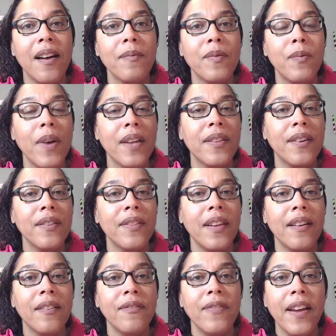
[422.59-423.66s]
Whether
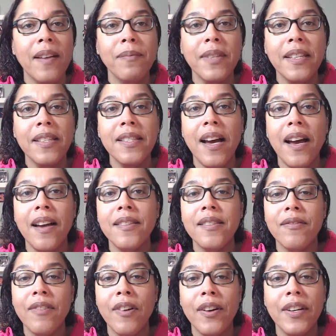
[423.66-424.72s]
they're family
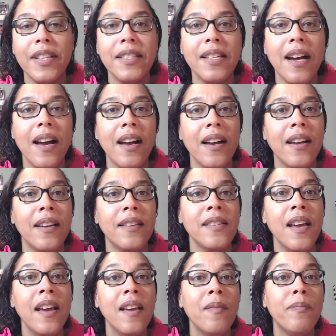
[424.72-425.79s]
ties, sorority ties,